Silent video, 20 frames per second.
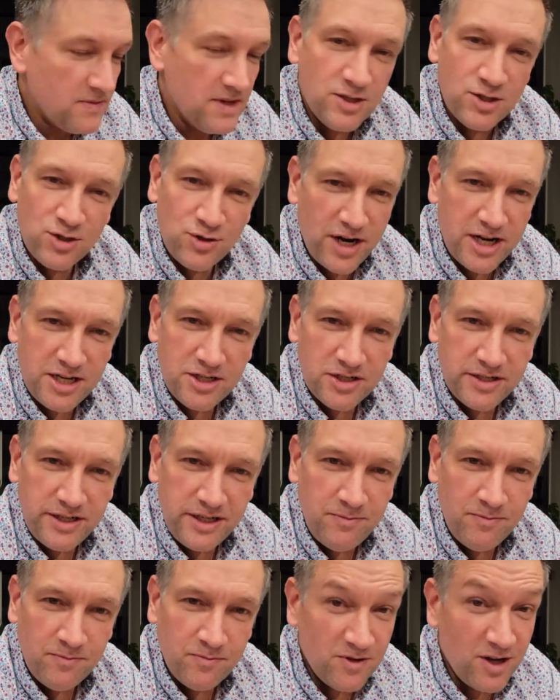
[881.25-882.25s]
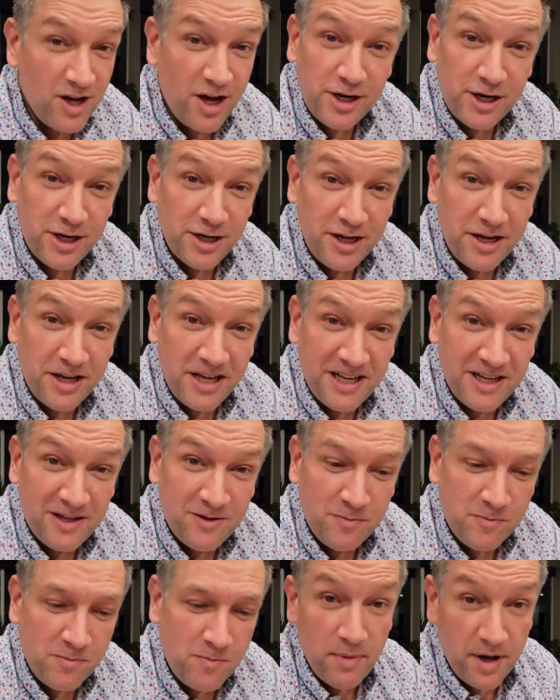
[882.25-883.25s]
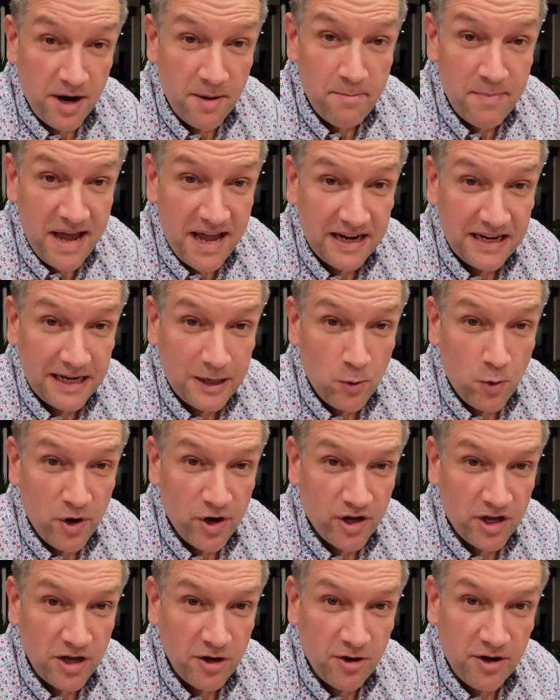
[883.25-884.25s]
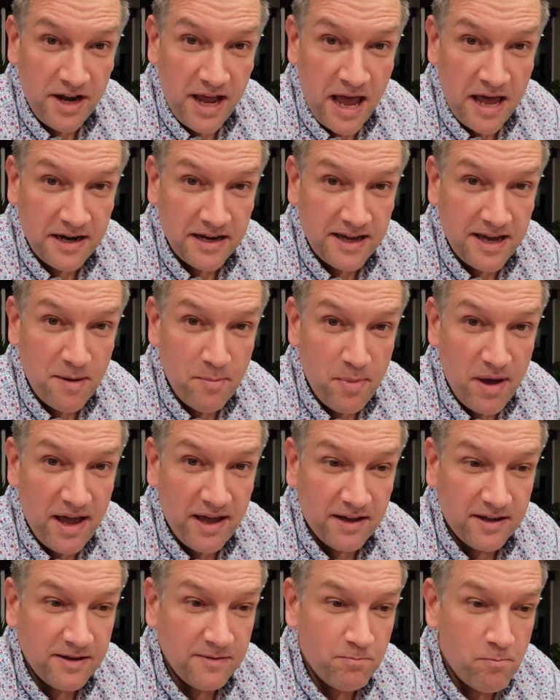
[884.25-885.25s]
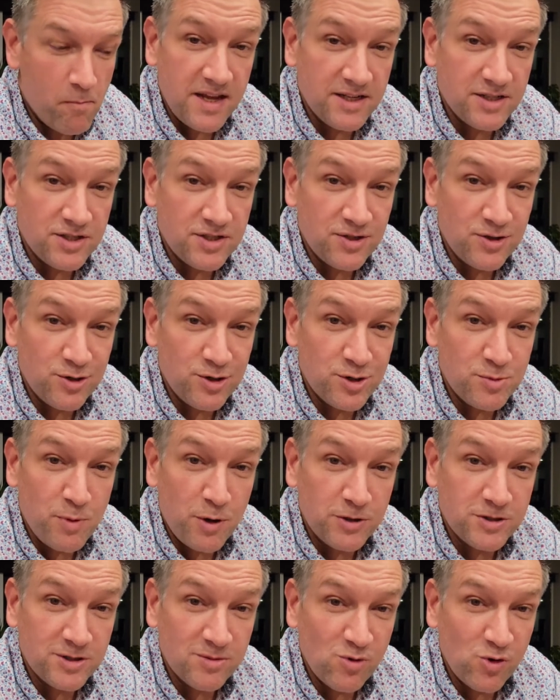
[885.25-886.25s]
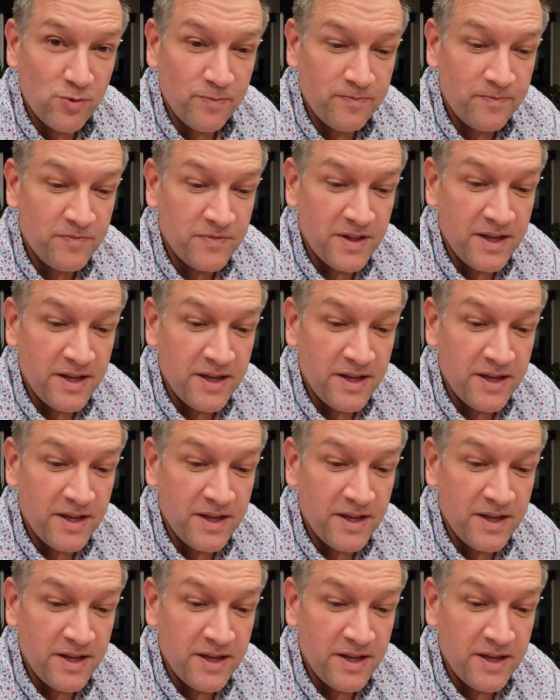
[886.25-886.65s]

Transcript: Strangely, I don't know how, but I'm madly working on how to get back as soon as possible.